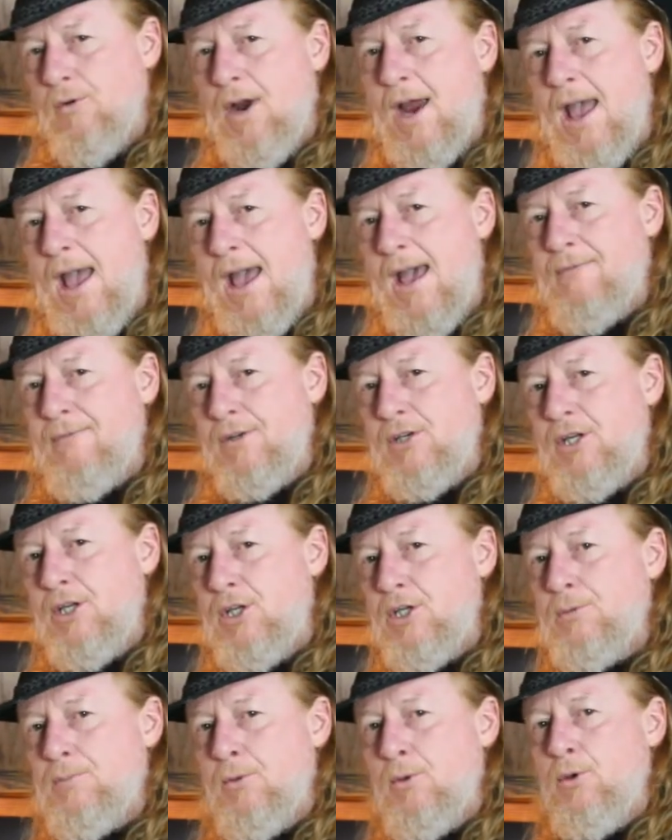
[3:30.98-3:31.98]
a half a
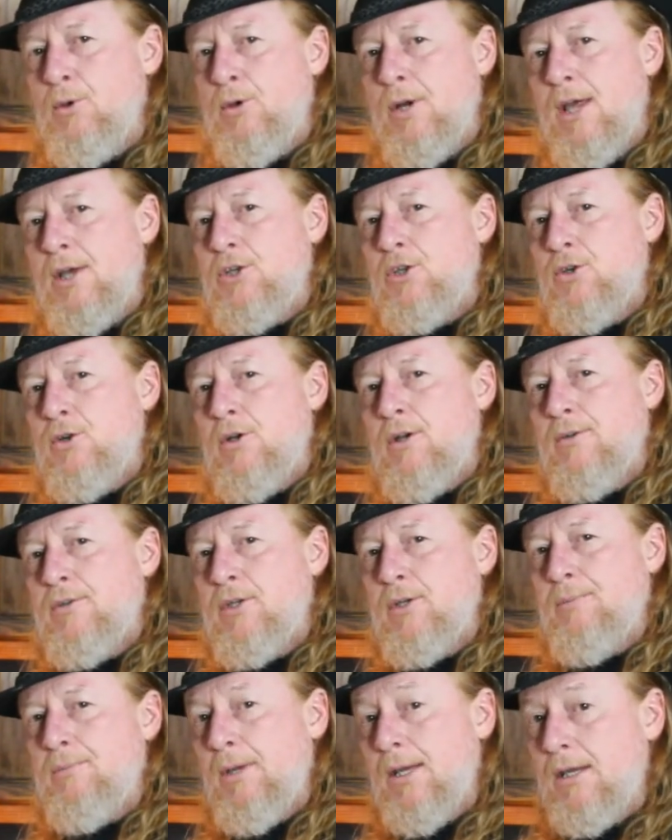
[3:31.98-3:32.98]
teaspoon extra of
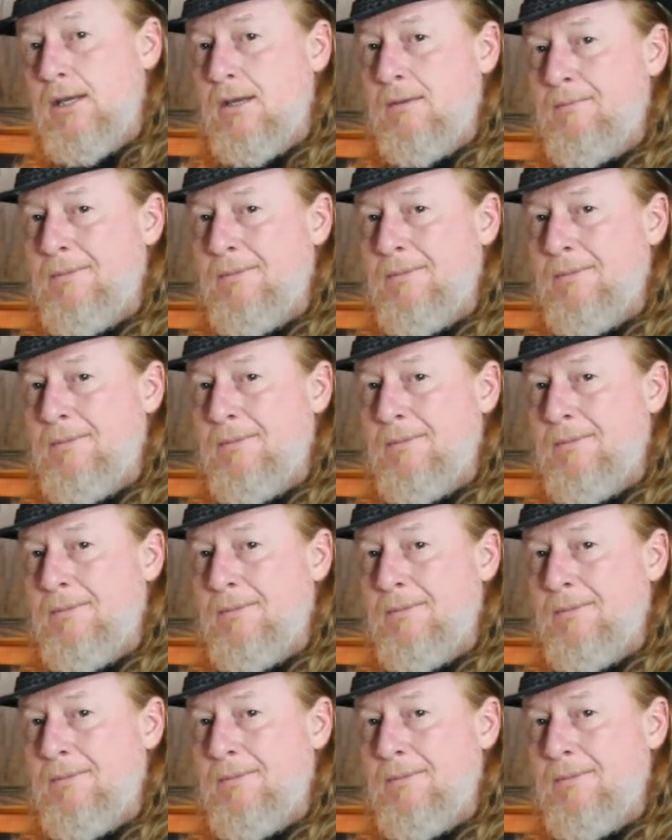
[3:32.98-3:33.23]
some baking